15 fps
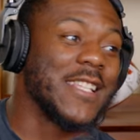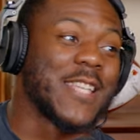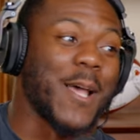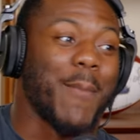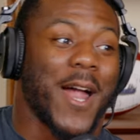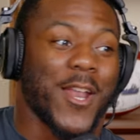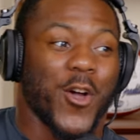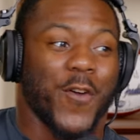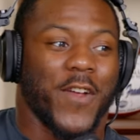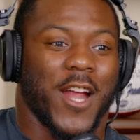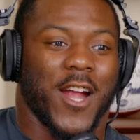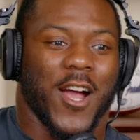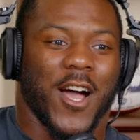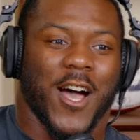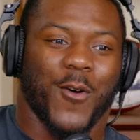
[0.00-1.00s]
There's somebody over
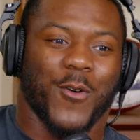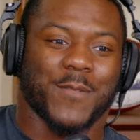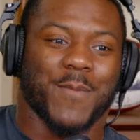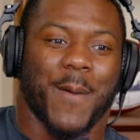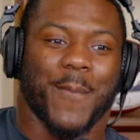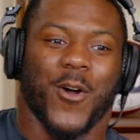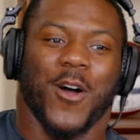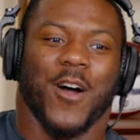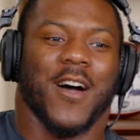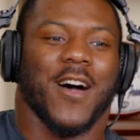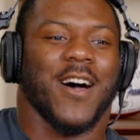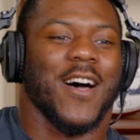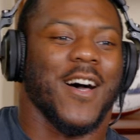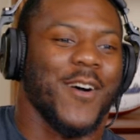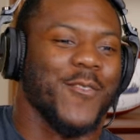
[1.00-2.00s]
there.
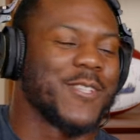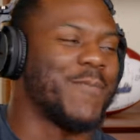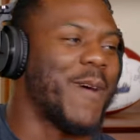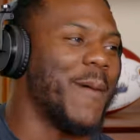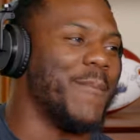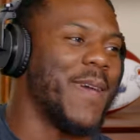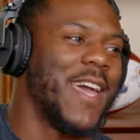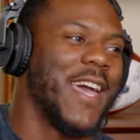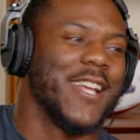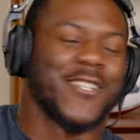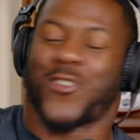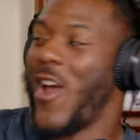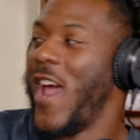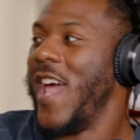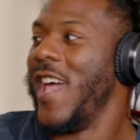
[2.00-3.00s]
What's my man,
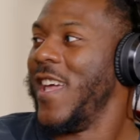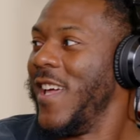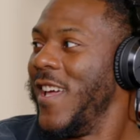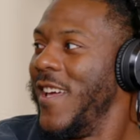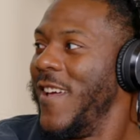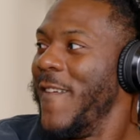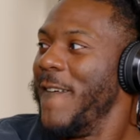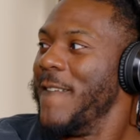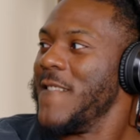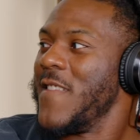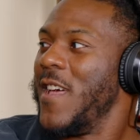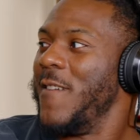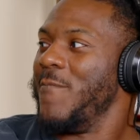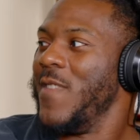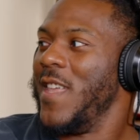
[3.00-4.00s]
Trey?
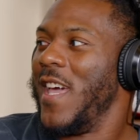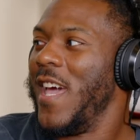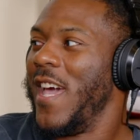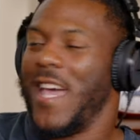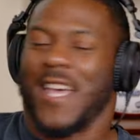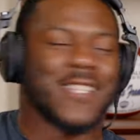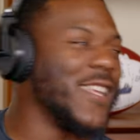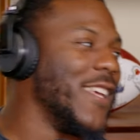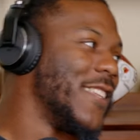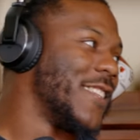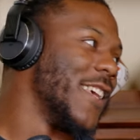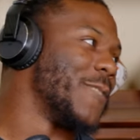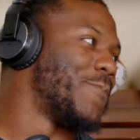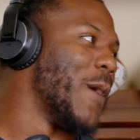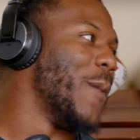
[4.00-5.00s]
Yeah, man. Yeah,
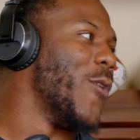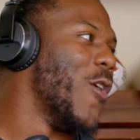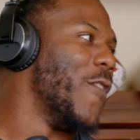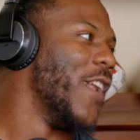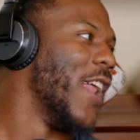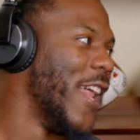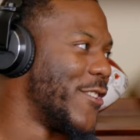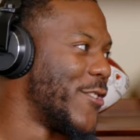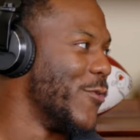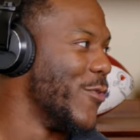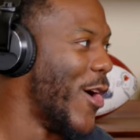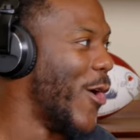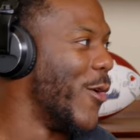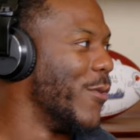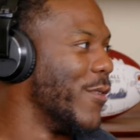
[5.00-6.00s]
it's people over there that you
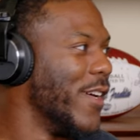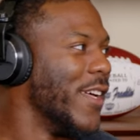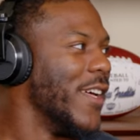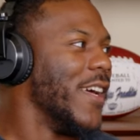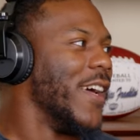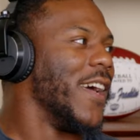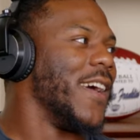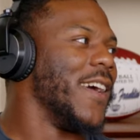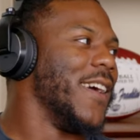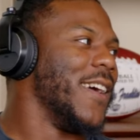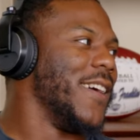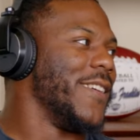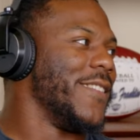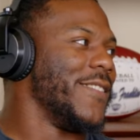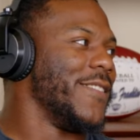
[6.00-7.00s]
know. That's crazy.
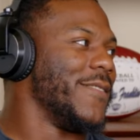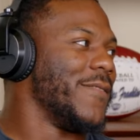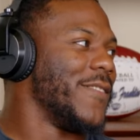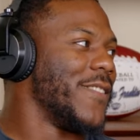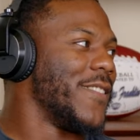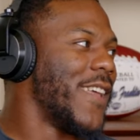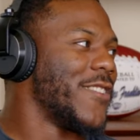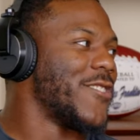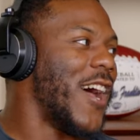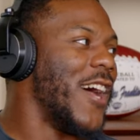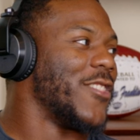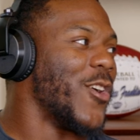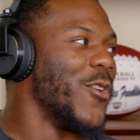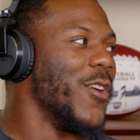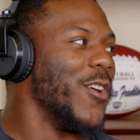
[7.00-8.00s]
They trying
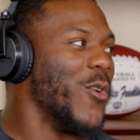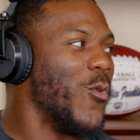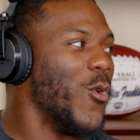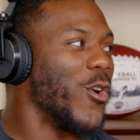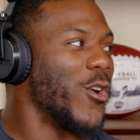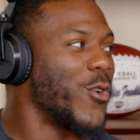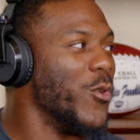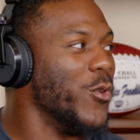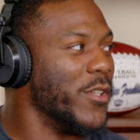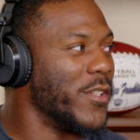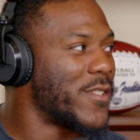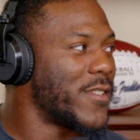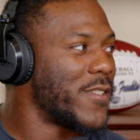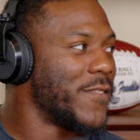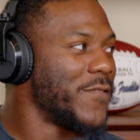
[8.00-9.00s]
to throw you in the water
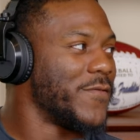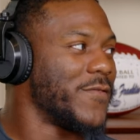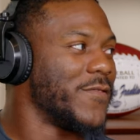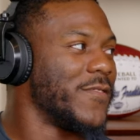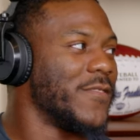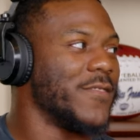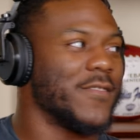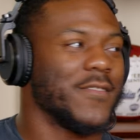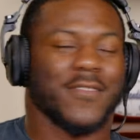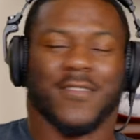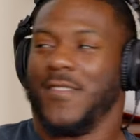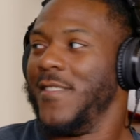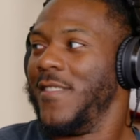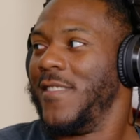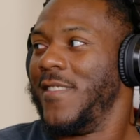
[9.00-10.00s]
coolers. You picking the little
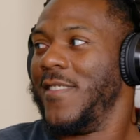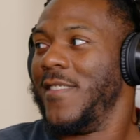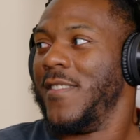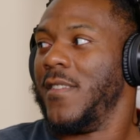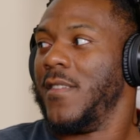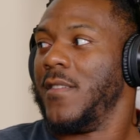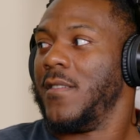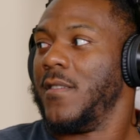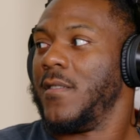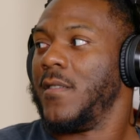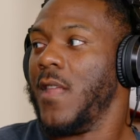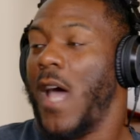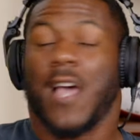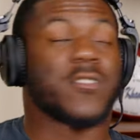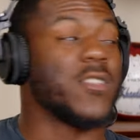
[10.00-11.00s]
nigga. You like,
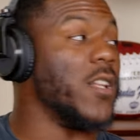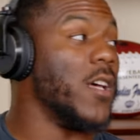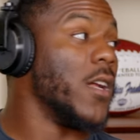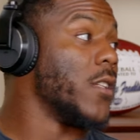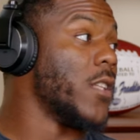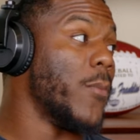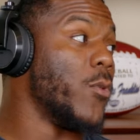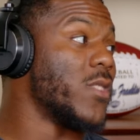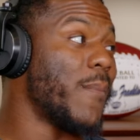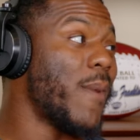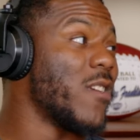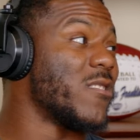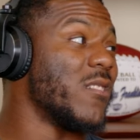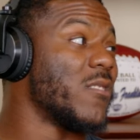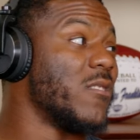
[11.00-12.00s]
yeah. I used to love the double team.
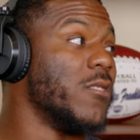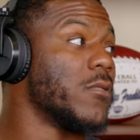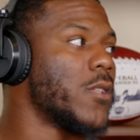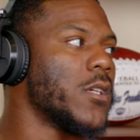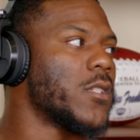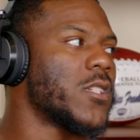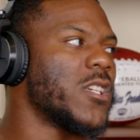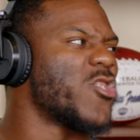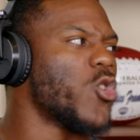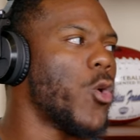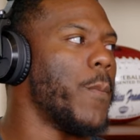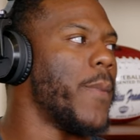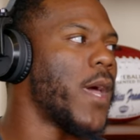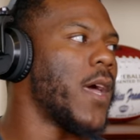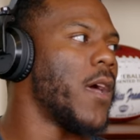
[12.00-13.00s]
I'm about to punish you. That shit
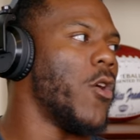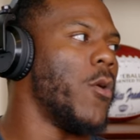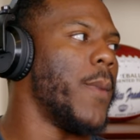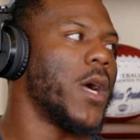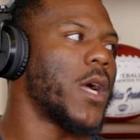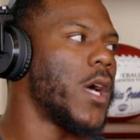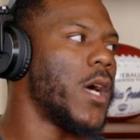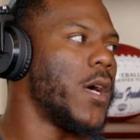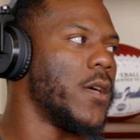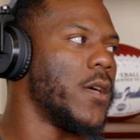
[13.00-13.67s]
so bad. Oh, my God.